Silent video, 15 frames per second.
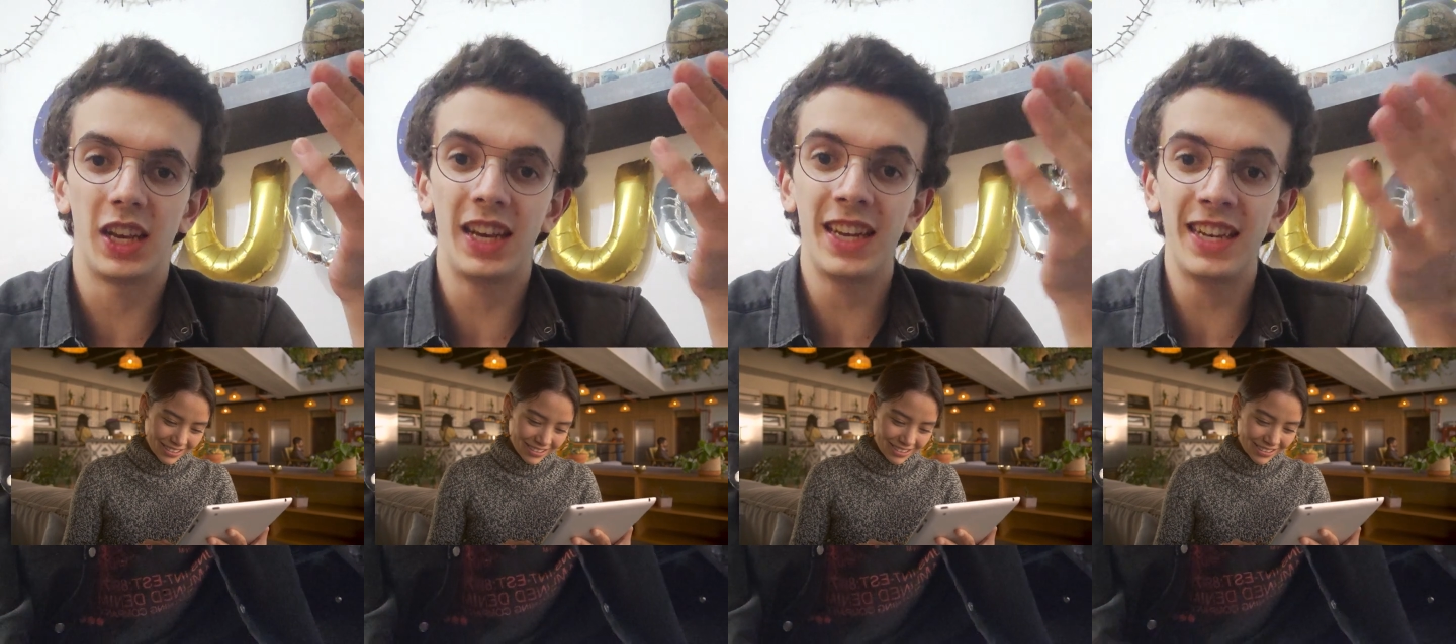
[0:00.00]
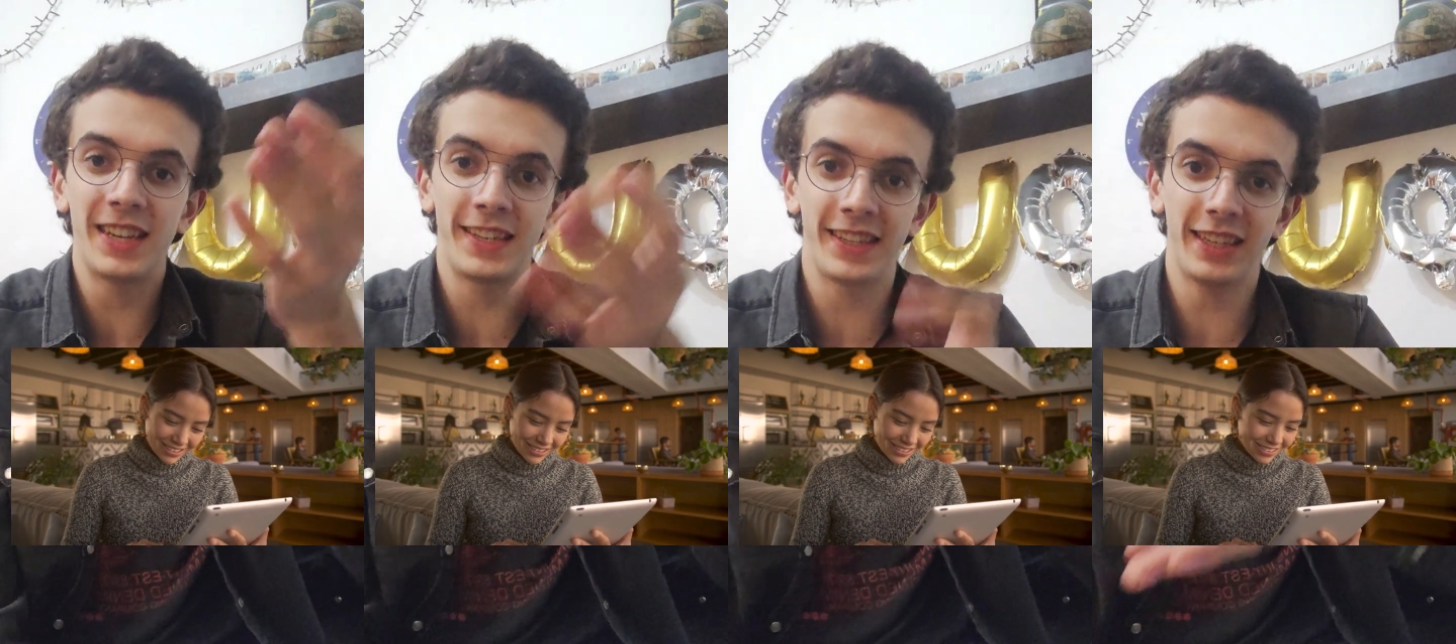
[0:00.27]
in
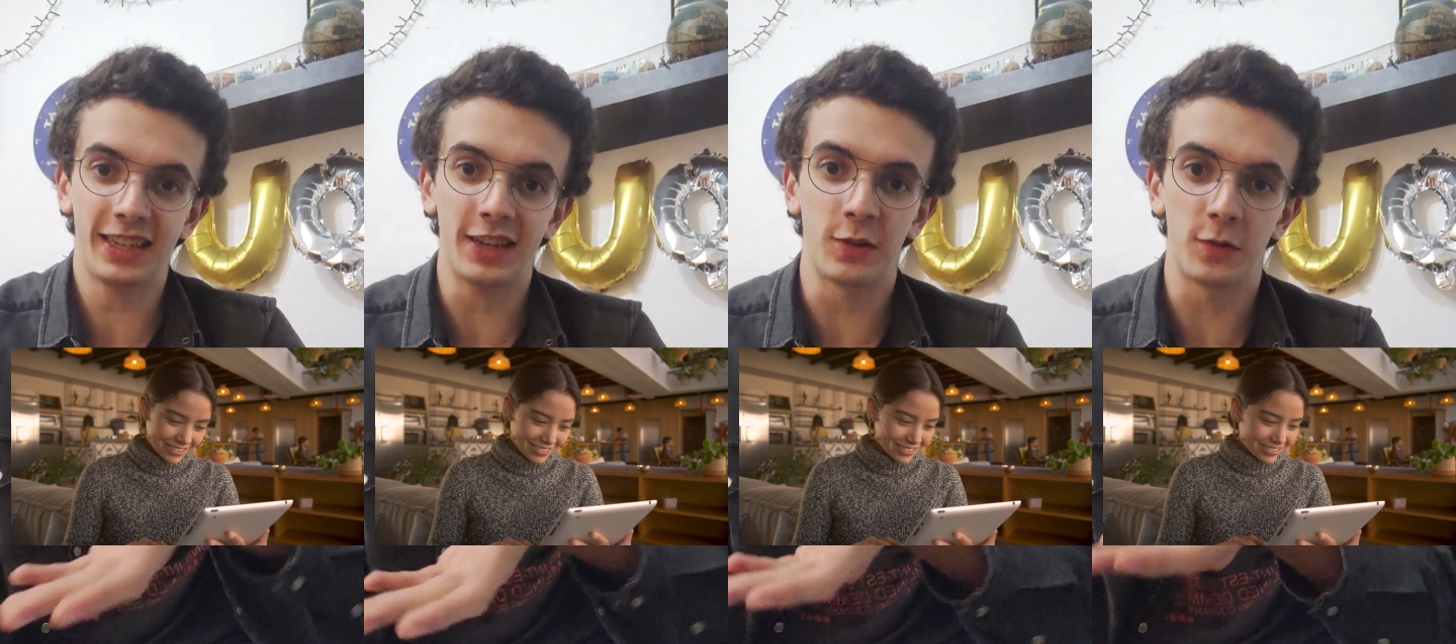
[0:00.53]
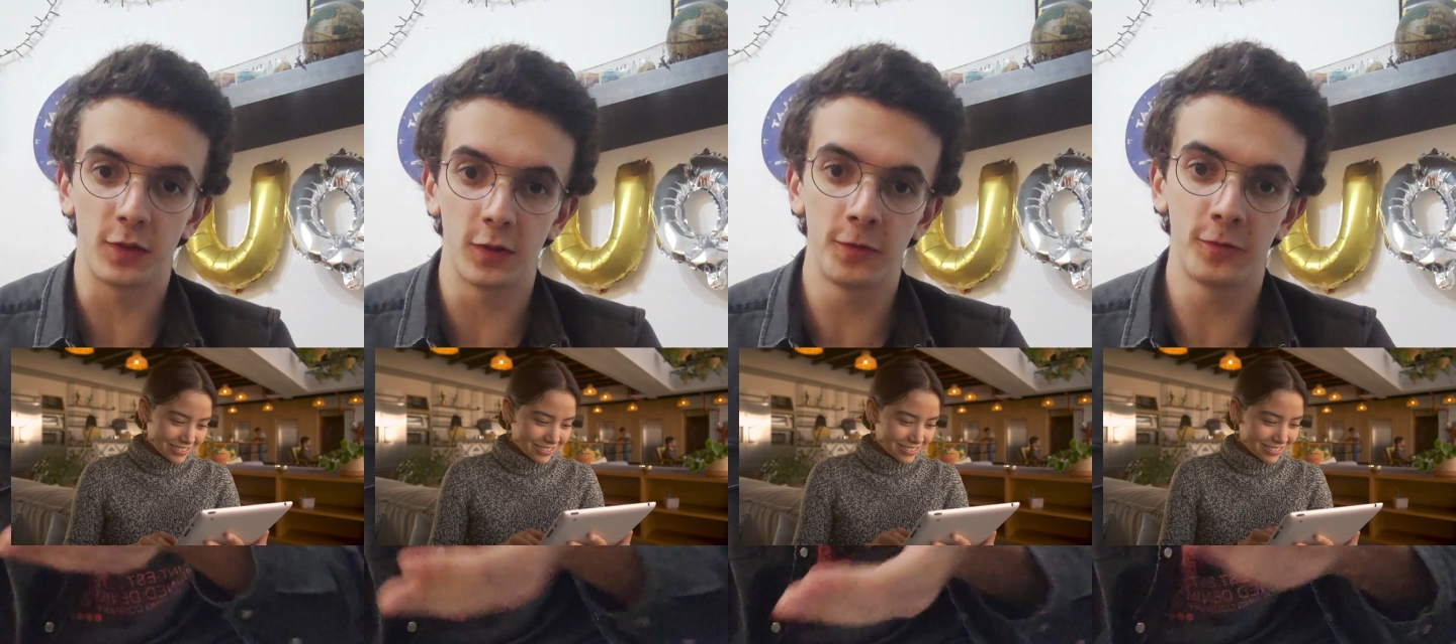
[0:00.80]

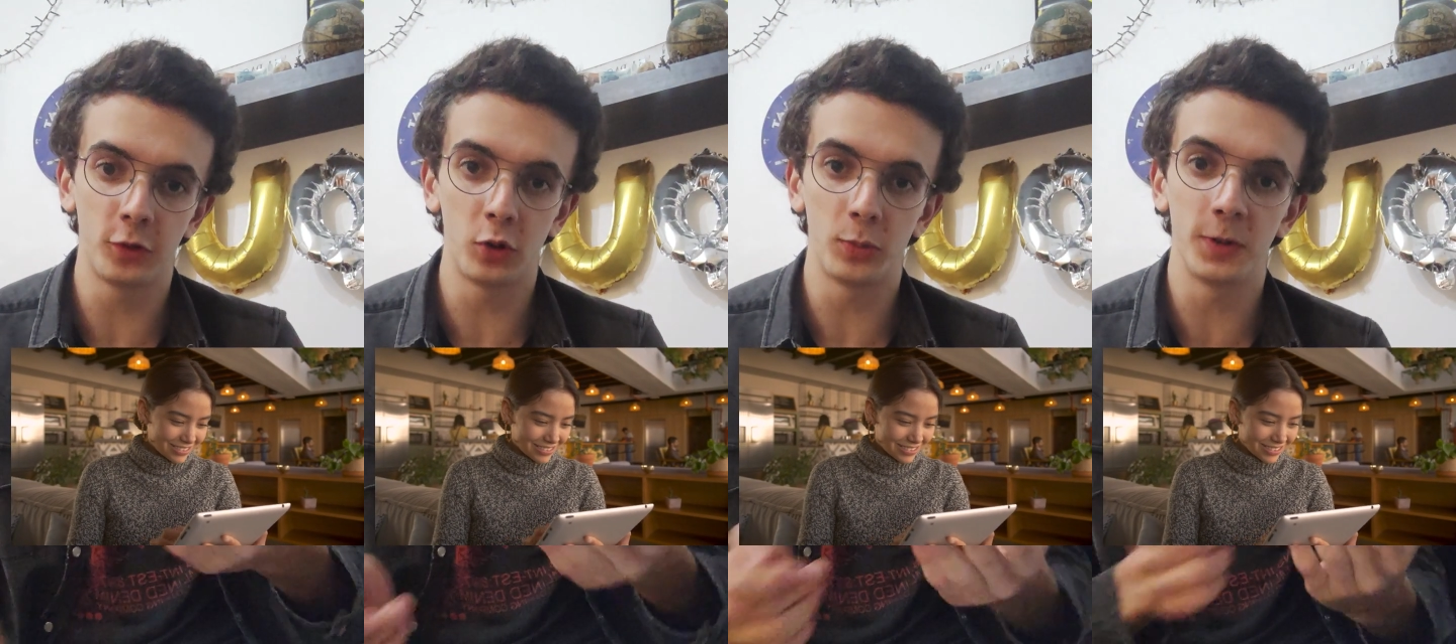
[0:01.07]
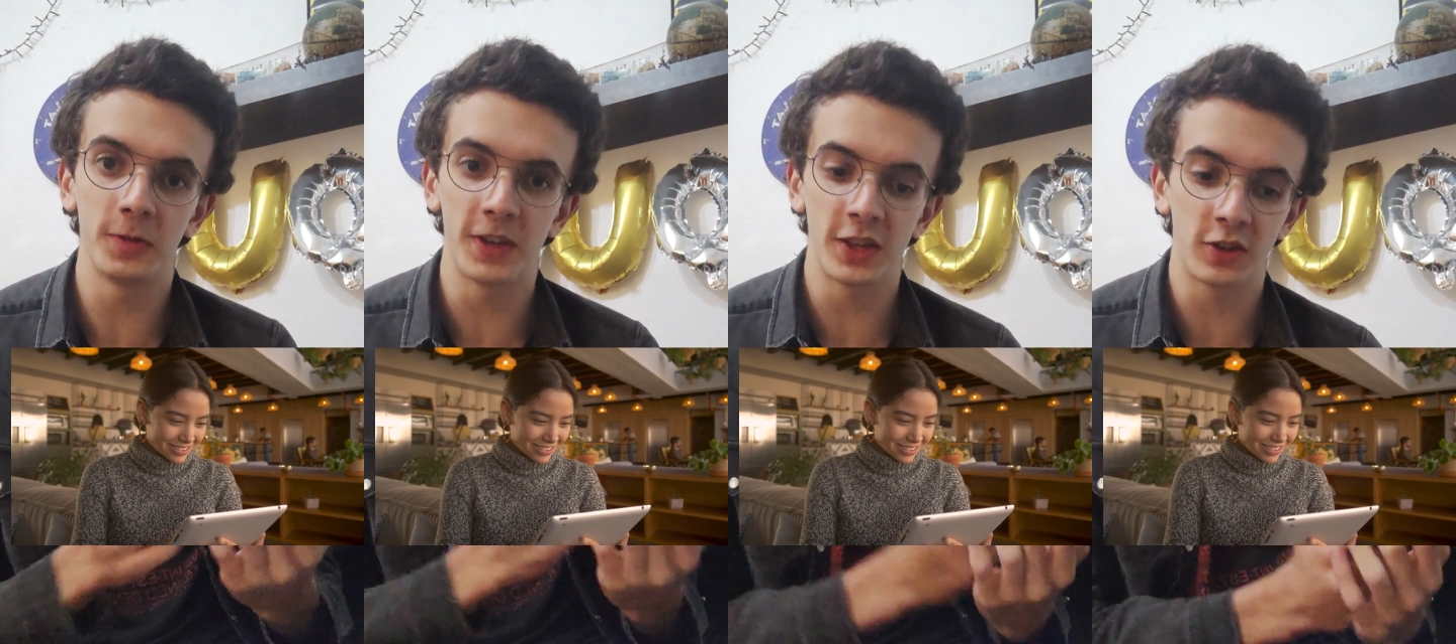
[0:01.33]
itself a
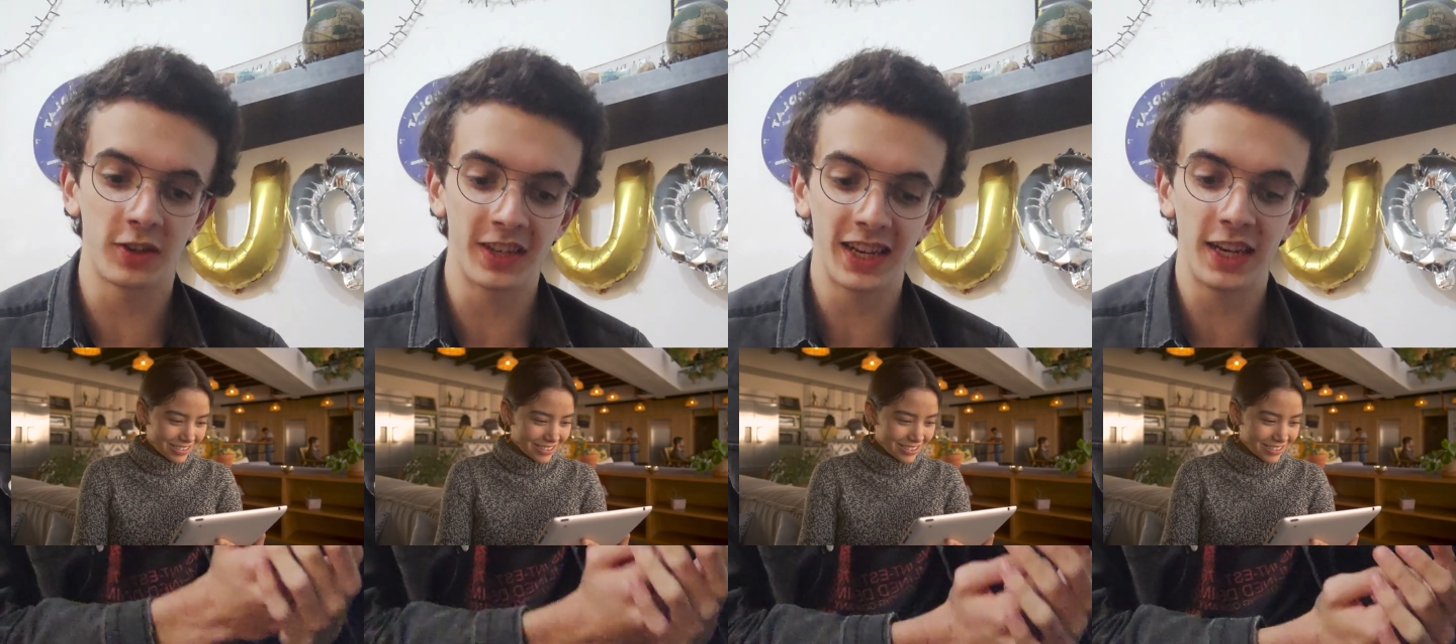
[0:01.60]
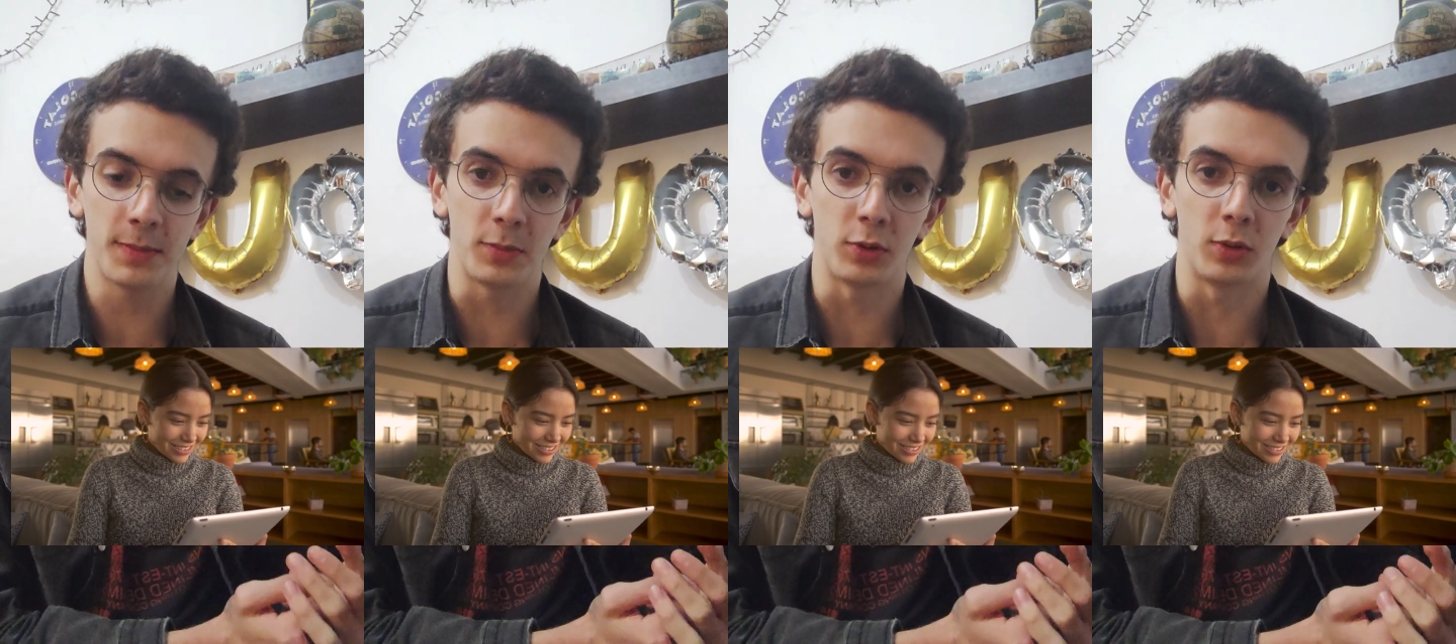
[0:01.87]
form of
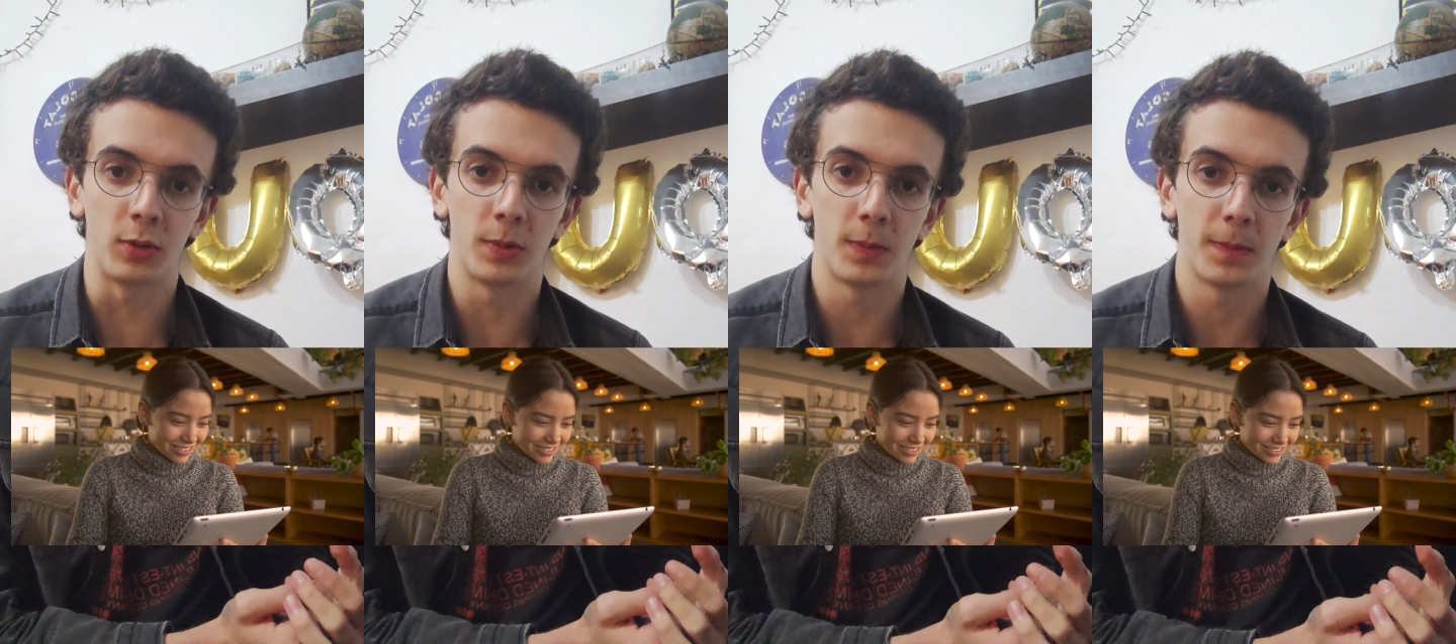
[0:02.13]
entertainment.